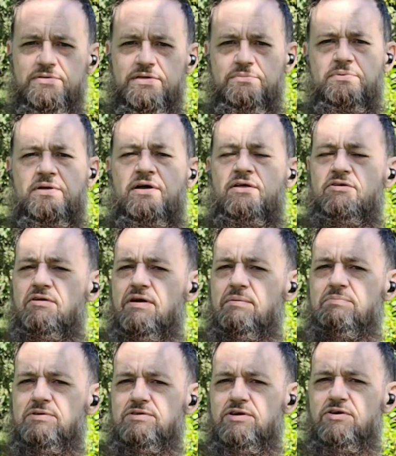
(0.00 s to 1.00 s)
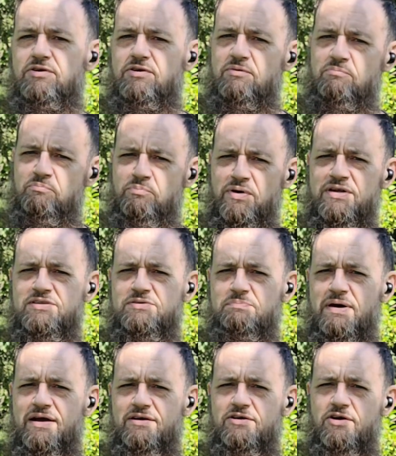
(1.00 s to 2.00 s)
up another episode of Brent's
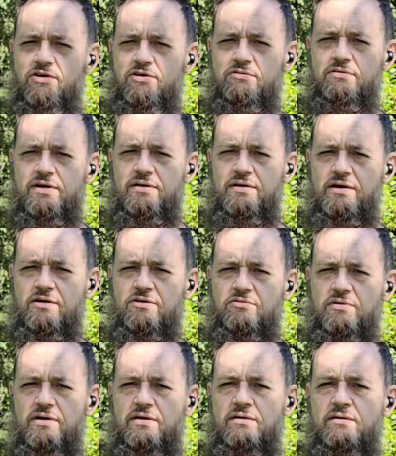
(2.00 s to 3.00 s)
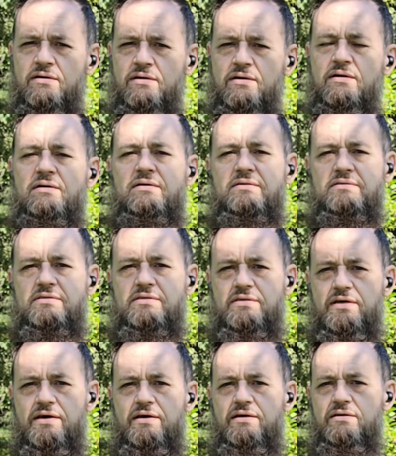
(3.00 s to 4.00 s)
Backyard Redneckery.
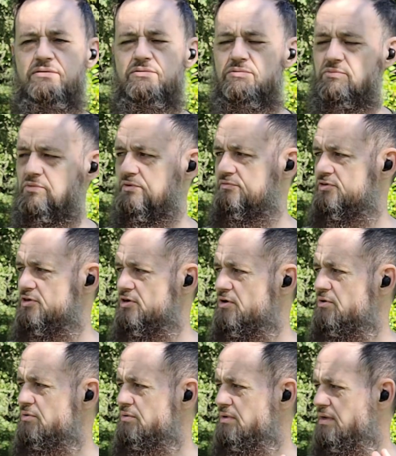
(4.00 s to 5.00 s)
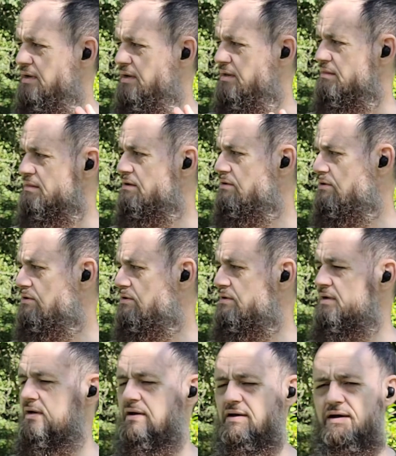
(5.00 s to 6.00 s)
Today, we've shown and learned
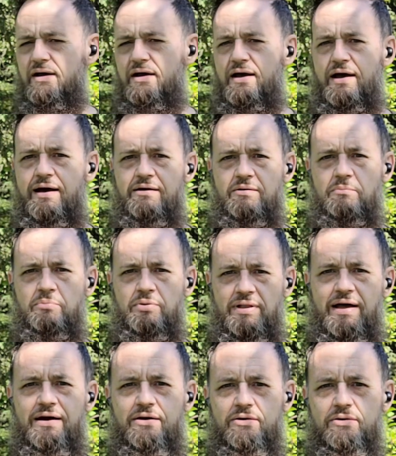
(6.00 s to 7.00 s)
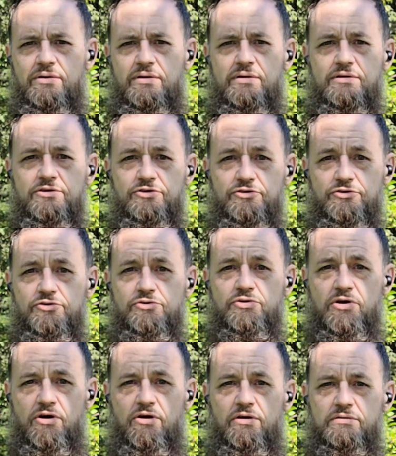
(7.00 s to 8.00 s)
how to plow your new
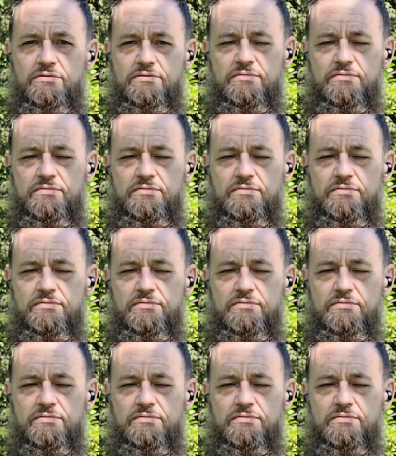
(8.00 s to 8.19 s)
garden.